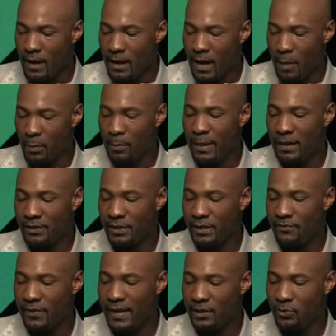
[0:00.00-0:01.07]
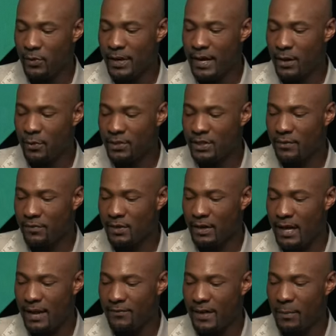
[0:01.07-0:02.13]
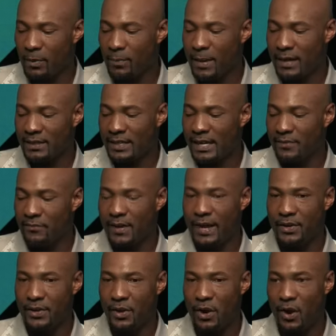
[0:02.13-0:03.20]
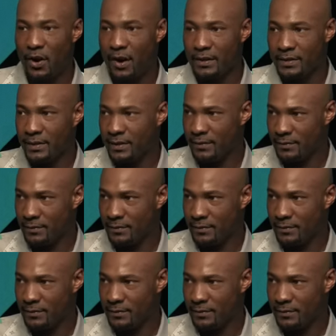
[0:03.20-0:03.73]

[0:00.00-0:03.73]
I'm about to invade three areas of your life. I'm about to invade your heart.